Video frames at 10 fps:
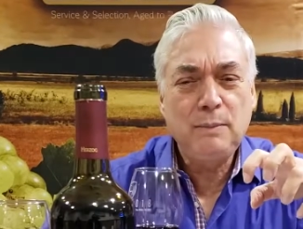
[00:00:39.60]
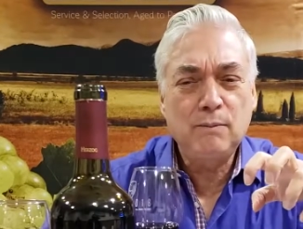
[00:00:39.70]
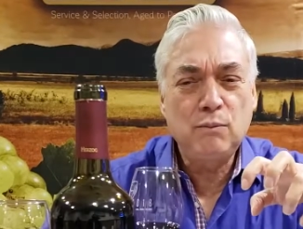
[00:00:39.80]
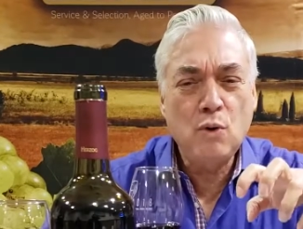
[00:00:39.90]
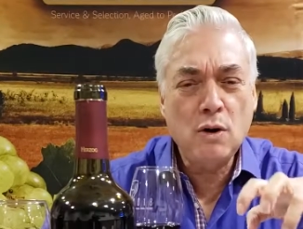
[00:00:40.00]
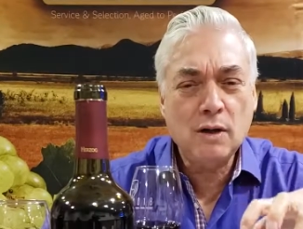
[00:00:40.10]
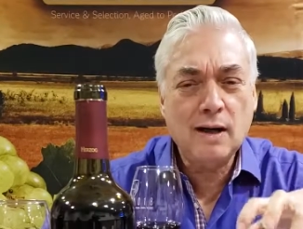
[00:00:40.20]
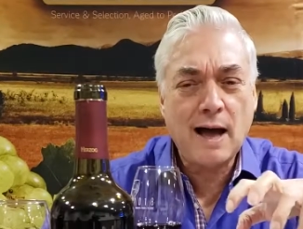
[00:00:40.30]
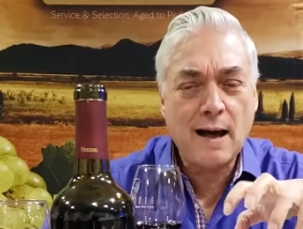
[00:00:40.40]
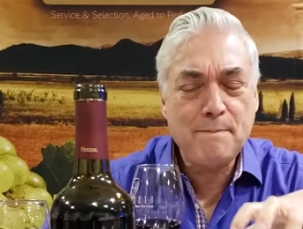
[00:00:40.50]
more
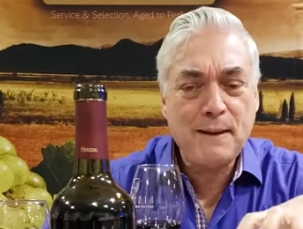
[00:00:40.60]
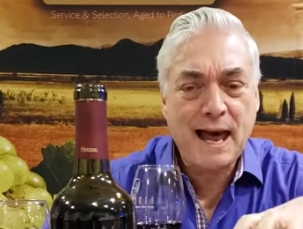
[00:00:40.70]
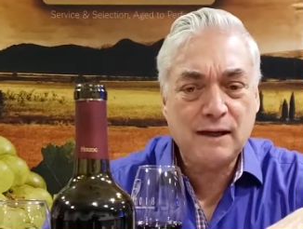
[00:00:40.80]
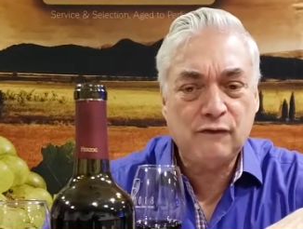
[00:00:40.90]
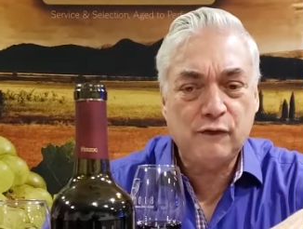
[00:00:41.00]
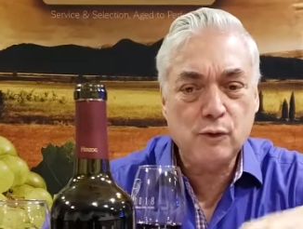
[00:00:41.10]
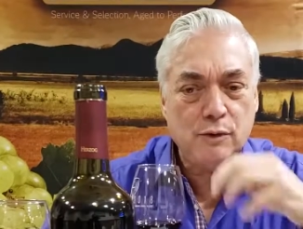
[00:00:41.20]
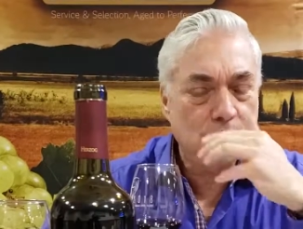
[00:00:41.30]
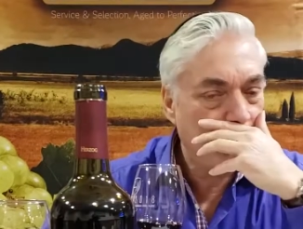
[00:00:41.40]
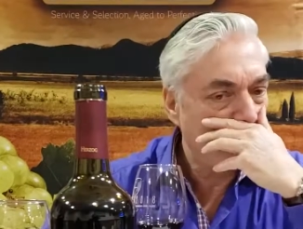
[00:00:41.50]
compact
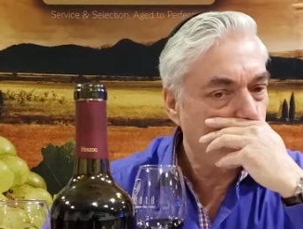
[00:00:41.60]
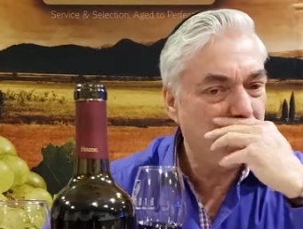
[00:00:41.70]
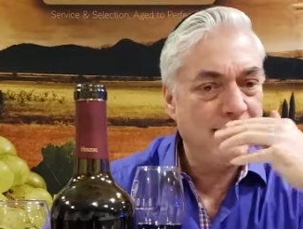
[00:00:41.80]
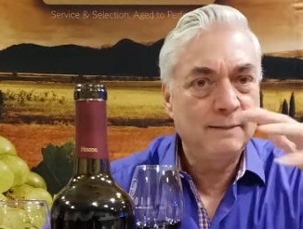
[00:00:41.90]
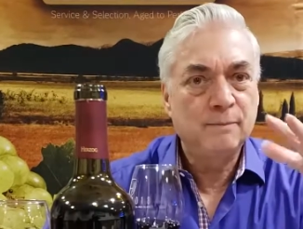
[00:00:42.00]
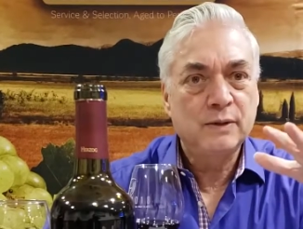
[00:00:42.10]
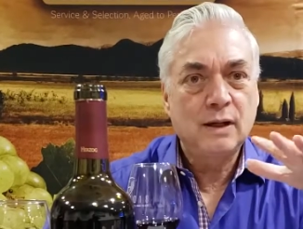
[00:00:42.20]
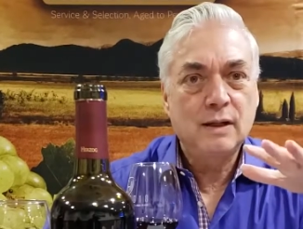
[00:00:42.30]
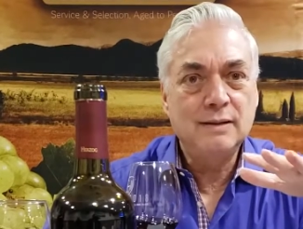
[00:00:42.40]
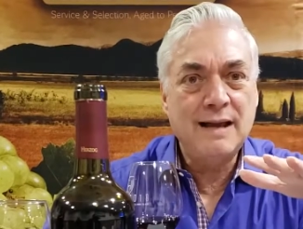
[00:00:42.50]
fruit, meaning
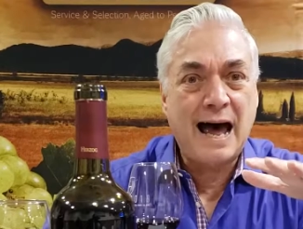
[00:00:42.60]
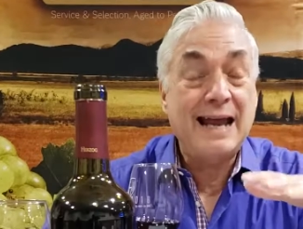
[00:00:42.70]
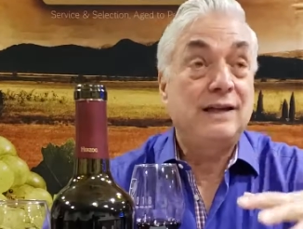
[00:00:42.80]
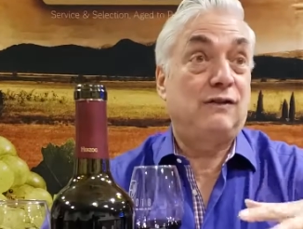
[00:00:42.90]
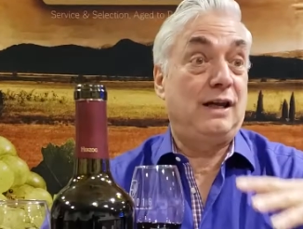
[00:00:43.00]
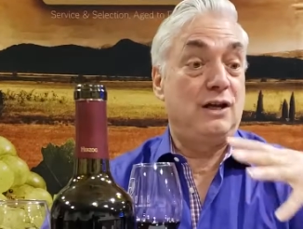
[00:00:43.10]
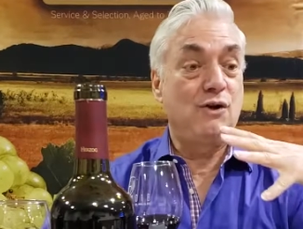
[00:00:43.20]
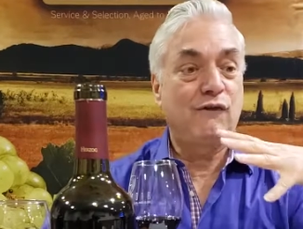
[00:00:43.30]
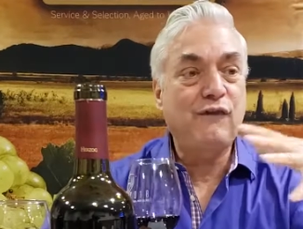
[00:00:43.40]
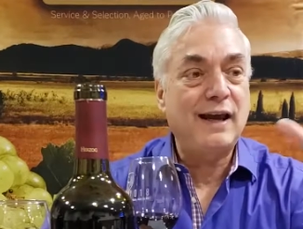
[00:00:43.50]
not as in
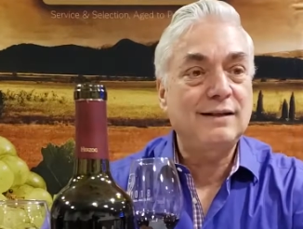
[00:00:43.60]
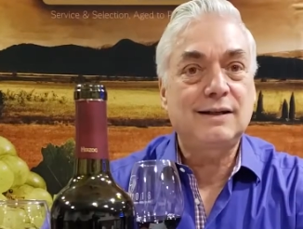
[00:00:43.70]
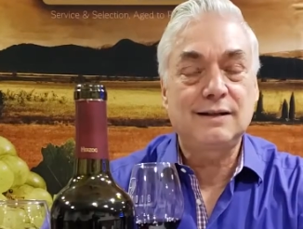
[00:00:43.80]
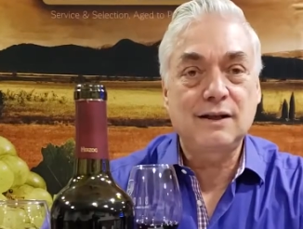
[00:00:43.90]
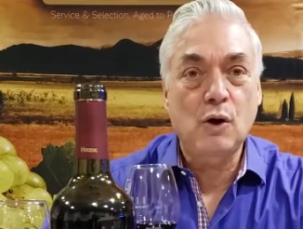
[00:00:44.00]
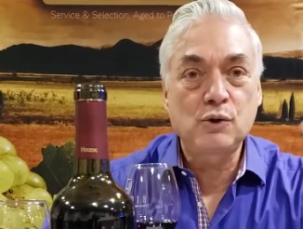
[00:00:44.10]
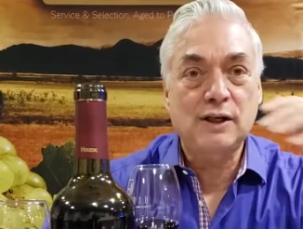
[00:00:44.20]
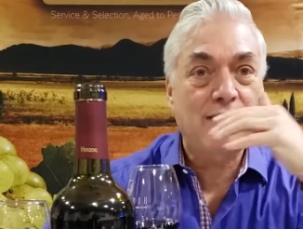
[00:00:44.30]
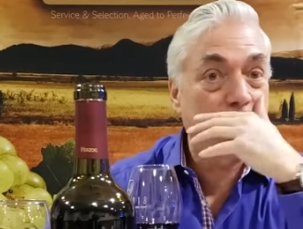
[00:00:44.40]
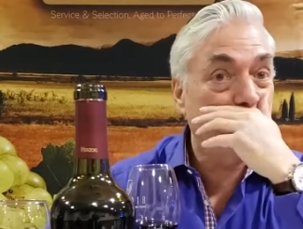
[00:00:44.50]
your face as the
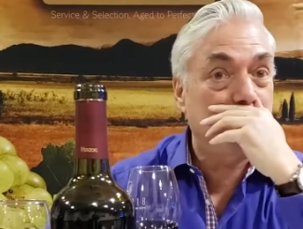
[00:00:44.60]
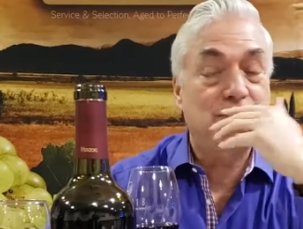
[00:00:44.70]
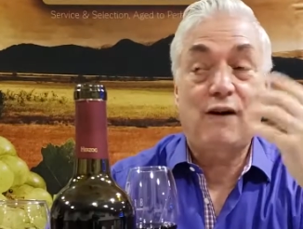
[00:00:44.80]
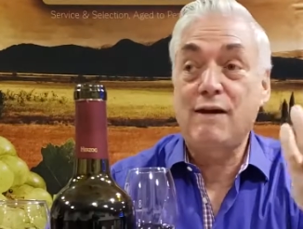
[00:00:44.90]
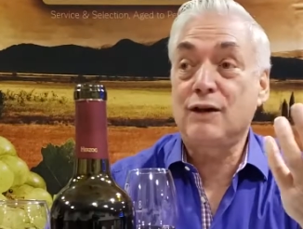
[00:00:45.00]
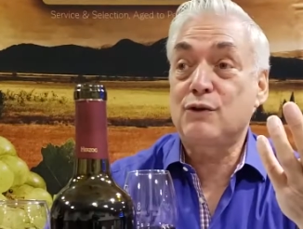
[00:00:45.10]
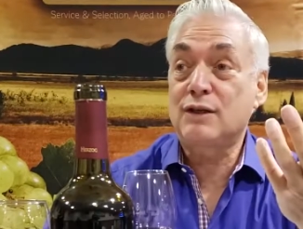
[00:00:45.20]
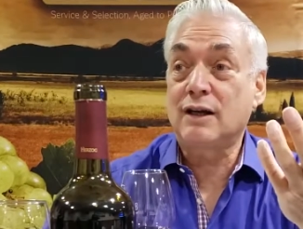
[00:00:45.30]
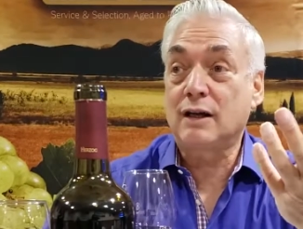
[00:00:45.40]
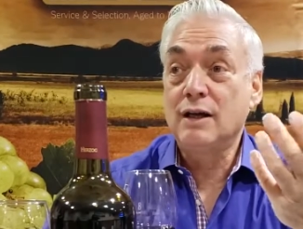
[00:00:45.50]
'07, which is very
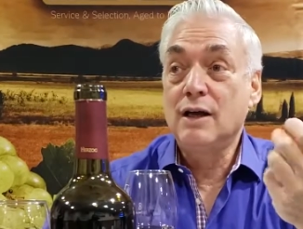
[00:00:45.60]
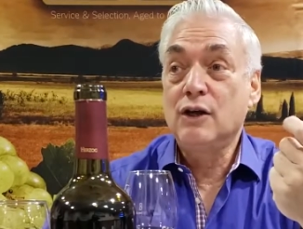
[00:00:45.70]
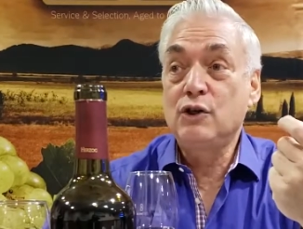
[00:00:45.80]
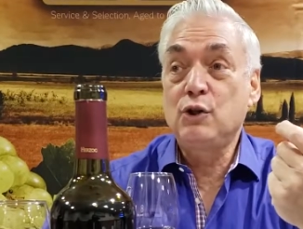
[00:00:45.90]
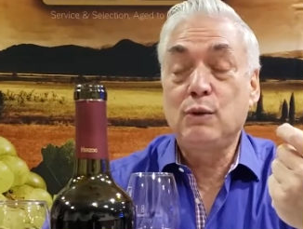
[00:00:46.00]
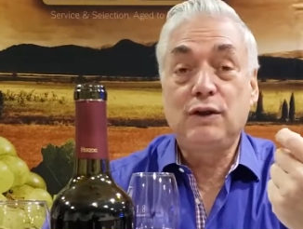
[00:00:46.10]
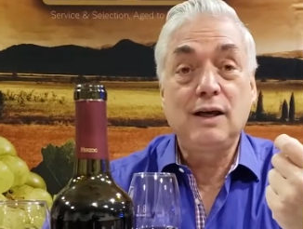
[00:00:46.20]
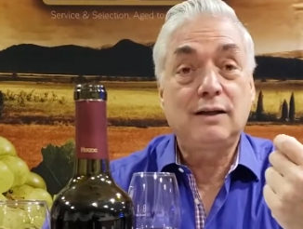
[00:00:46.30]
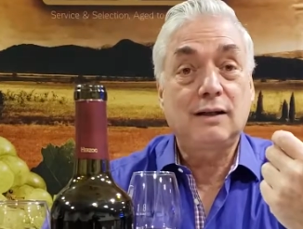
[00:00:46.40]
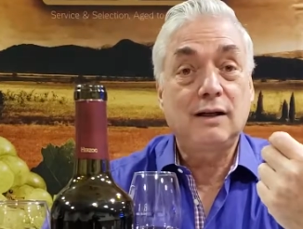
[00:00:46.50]
interesting because you would
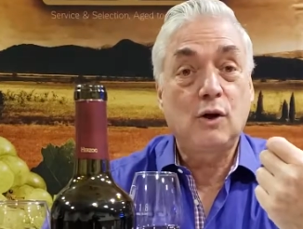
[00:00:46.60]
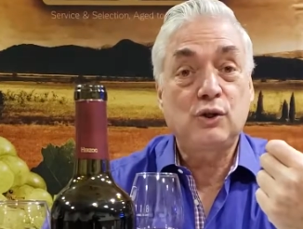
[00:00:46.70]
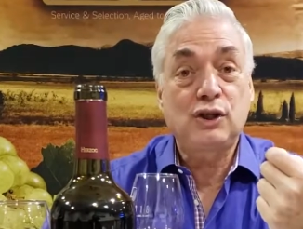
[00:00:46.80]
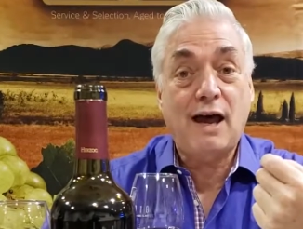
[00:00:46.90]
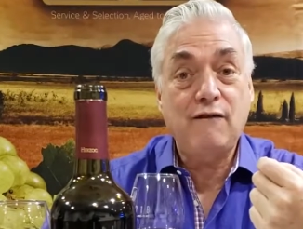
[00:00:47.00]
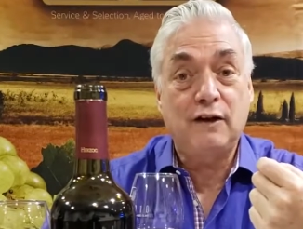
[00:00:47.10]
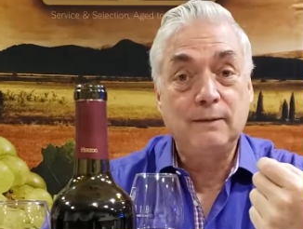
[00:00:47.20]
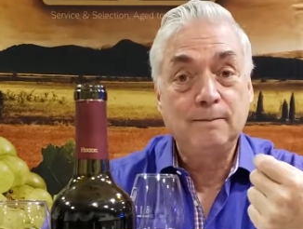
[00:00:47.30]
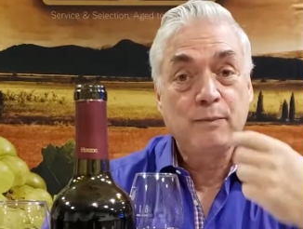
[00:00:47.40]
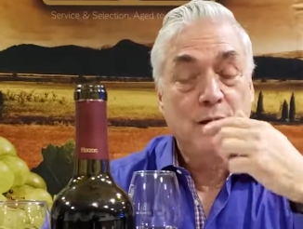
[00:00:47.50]
think that the
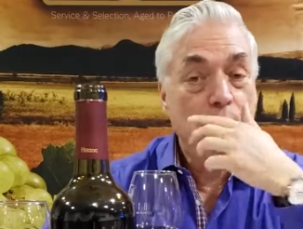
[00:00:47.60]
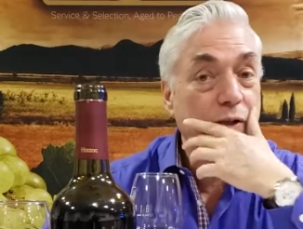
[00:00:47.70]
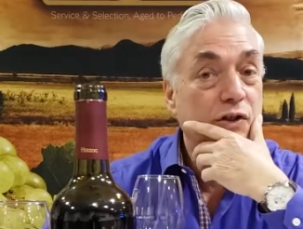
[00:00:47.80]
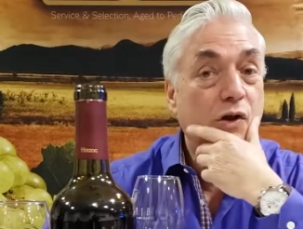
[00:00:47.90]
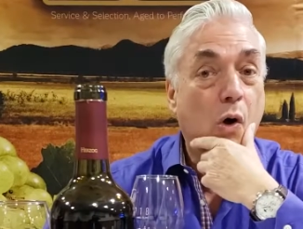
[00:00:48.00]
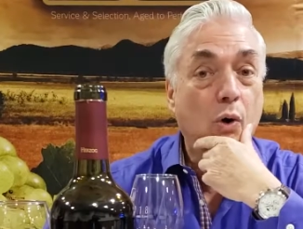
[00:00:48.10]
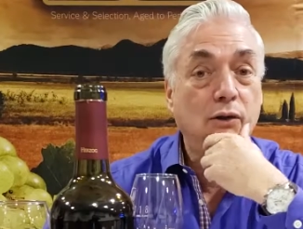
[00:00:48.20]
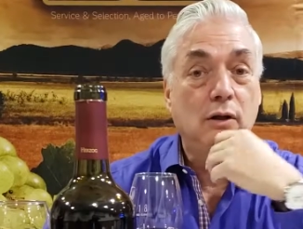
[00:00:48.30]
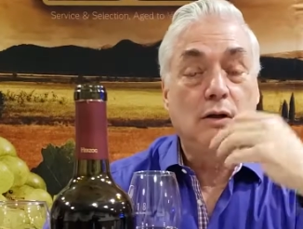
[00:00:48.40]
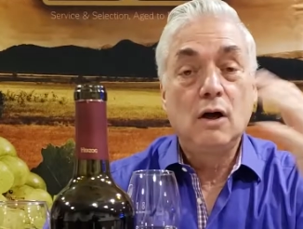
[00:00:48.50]
'07, which is
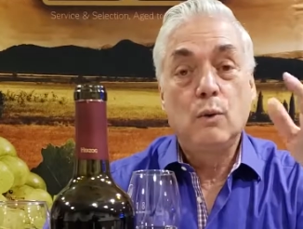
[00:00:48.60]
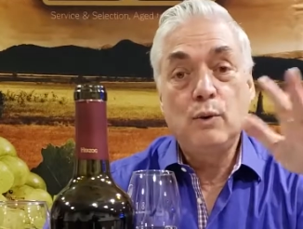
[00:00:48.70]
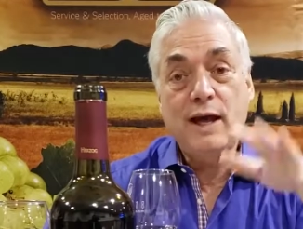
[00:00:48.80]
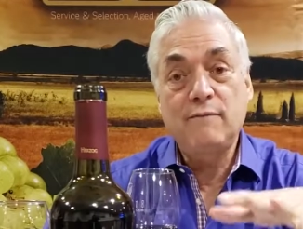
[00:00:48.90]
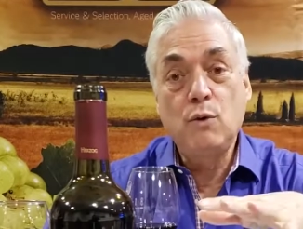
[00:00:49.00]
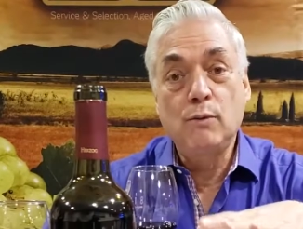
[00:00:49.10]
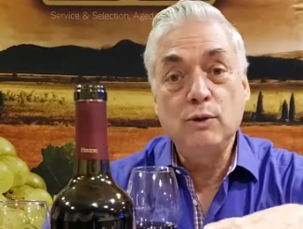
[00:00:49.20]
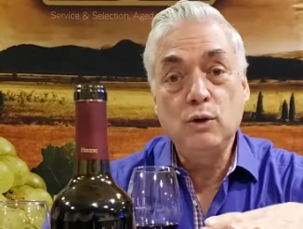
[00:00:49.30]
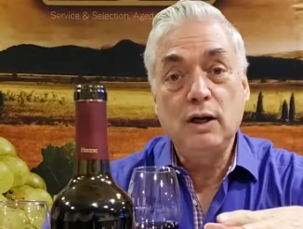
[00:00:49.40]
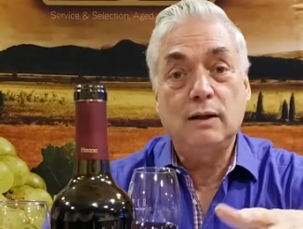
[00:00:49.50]
older, would have more
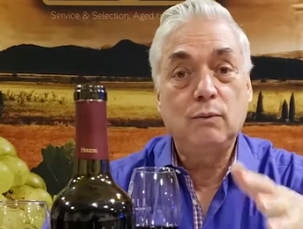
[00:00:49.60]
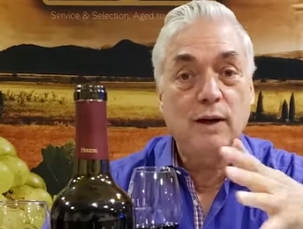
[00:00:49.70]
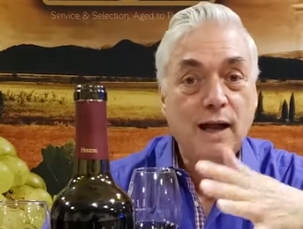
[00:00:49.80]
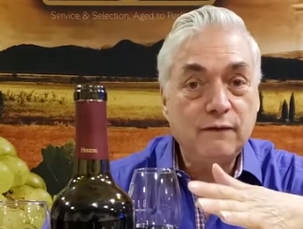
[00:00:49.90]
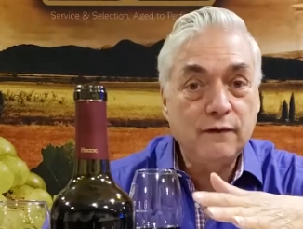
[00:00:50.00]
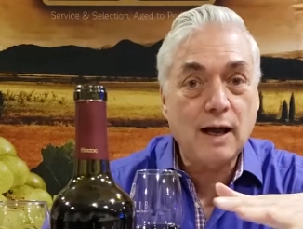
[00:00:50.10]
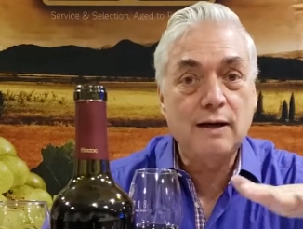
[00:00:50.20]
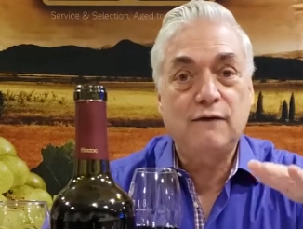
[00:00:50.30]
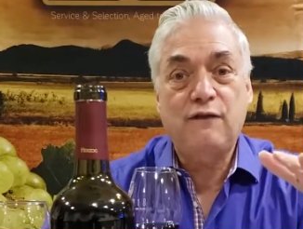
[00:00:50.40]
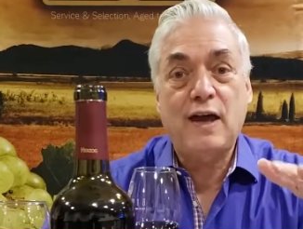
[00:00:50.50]
muted, would have kind
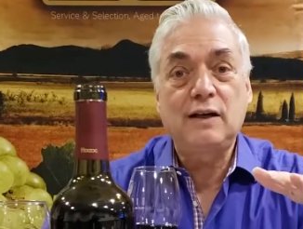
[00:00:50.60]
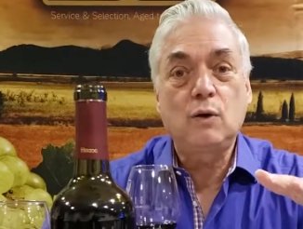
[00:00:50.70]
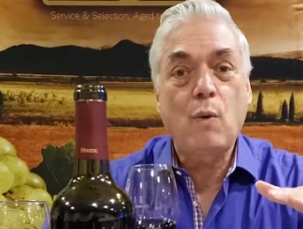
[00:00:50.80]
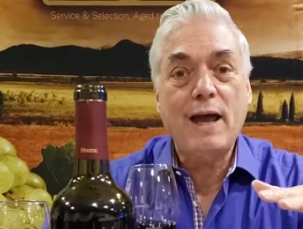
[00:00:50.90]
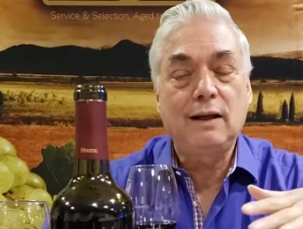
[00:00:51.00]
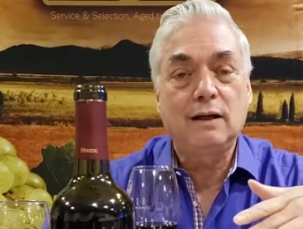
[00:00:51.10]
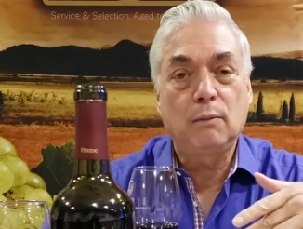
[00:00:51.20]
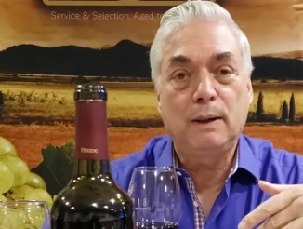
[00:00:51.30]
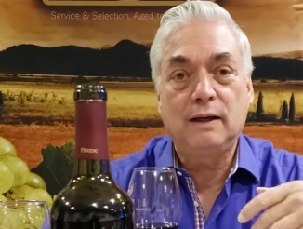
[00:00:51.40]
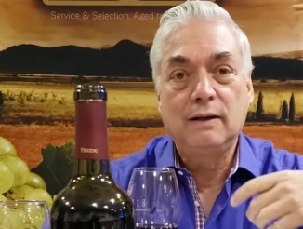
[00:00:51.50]
of faded away a little
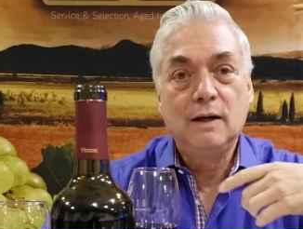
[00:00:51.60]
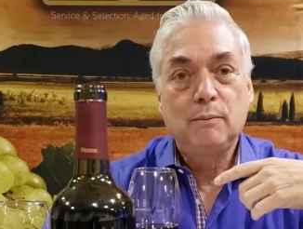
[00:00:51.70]
bit.